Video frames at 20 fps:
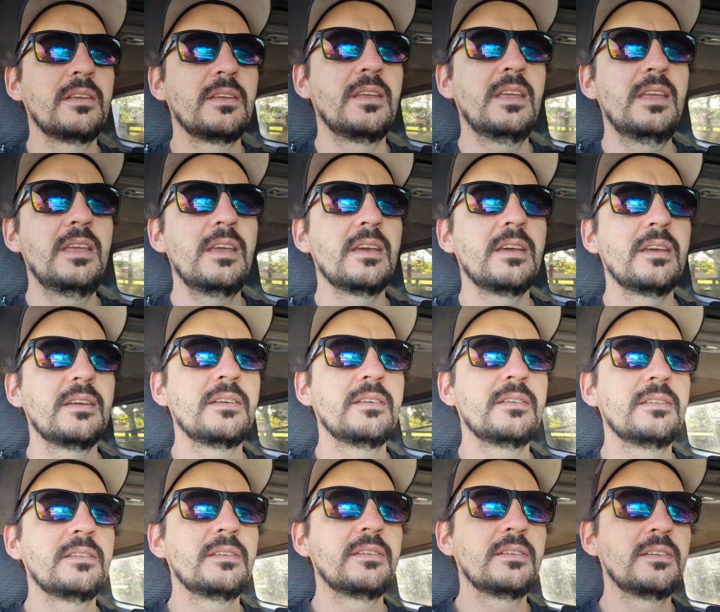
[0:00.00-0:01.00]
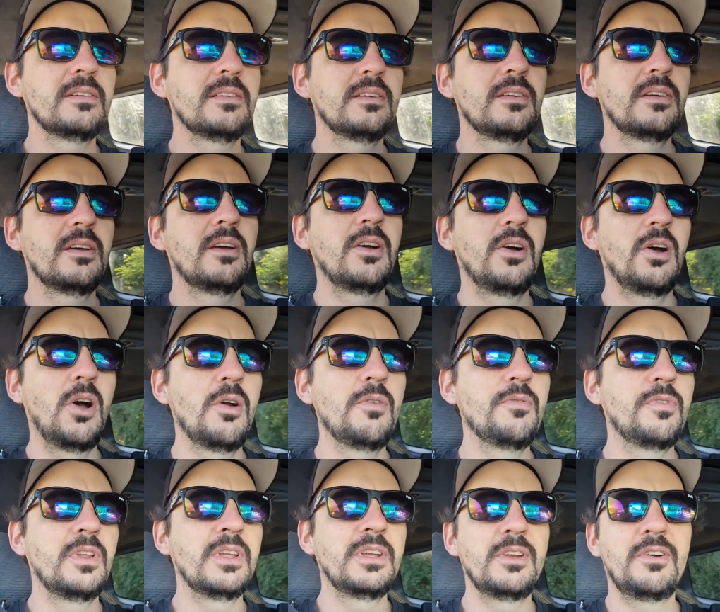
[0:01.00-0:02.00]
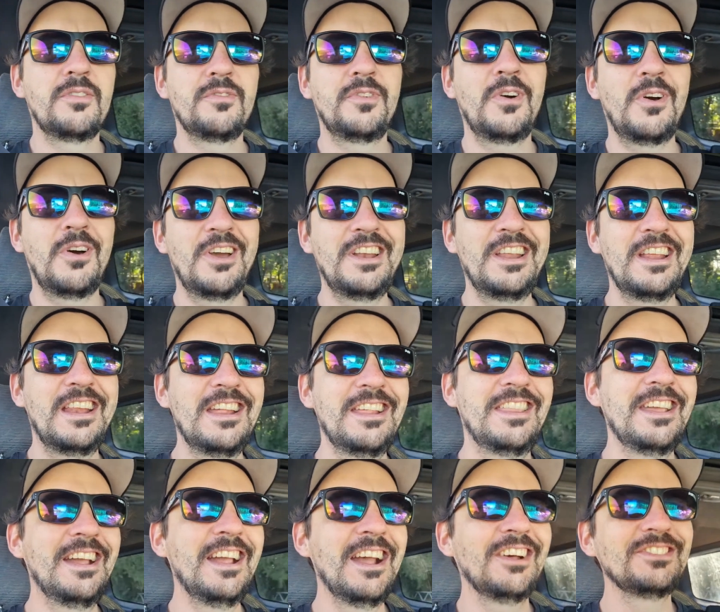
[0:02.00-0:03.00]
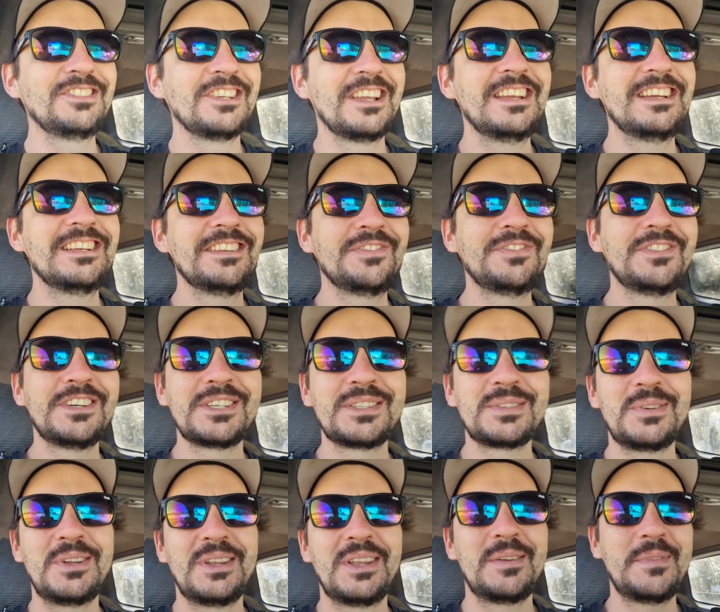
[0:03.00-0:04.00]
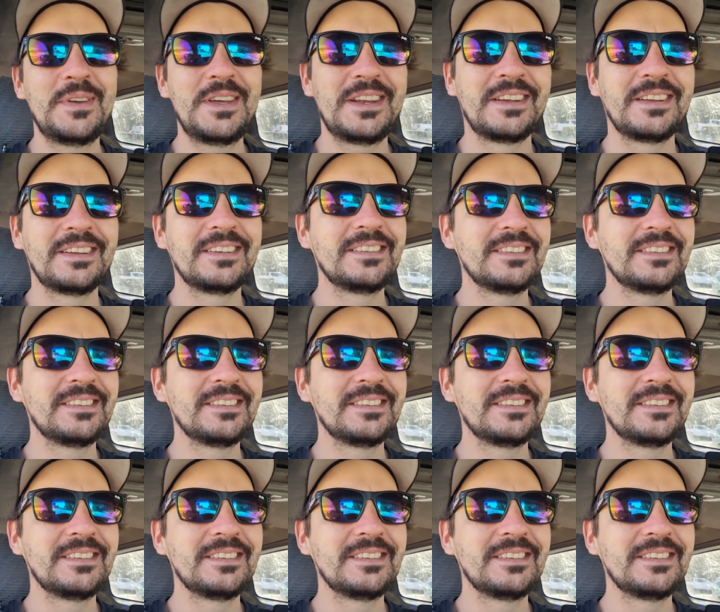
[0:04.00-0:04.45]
yeah, hopefully not find anything else I need to fix while I'm at it.